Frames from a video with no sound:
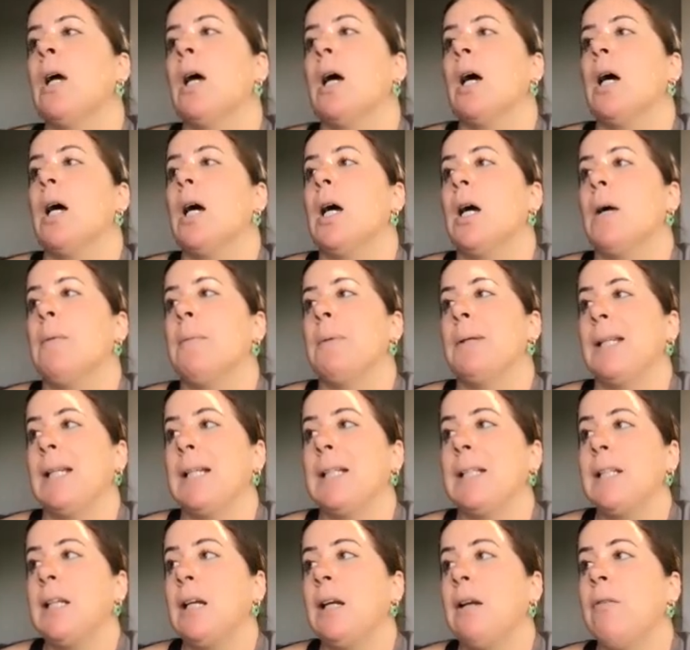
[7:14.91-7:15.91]
in
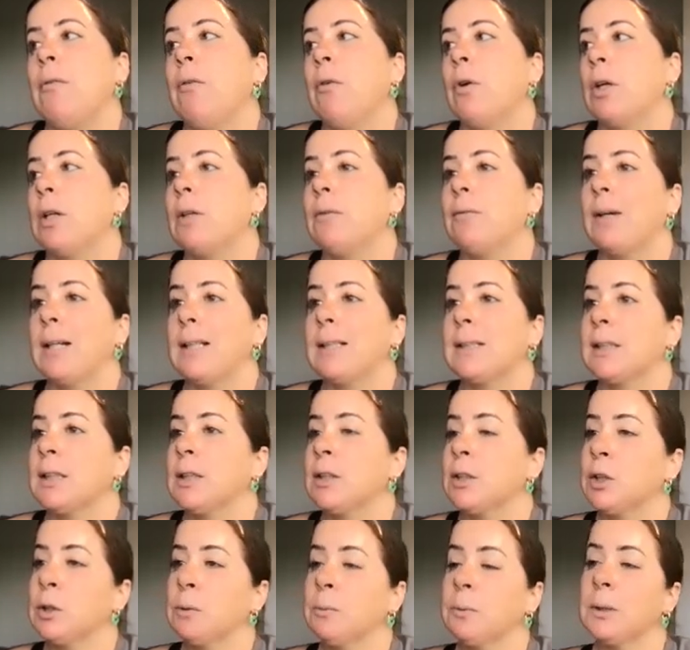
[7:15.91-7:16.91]
1994 divides
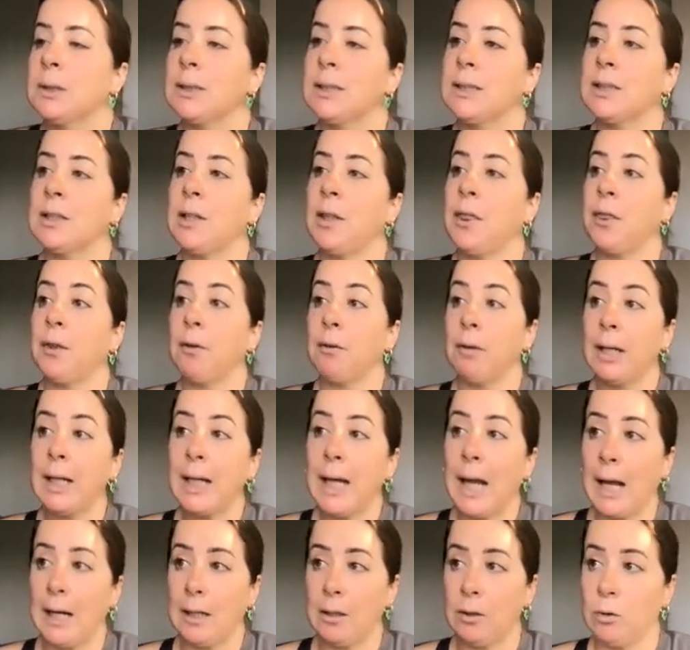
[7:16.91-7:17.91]
consumers into 3
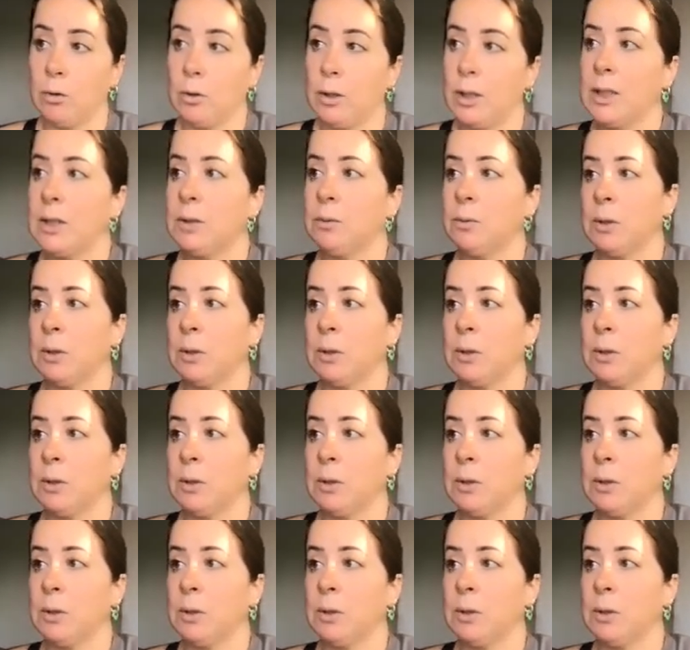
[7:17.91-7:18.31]
categories,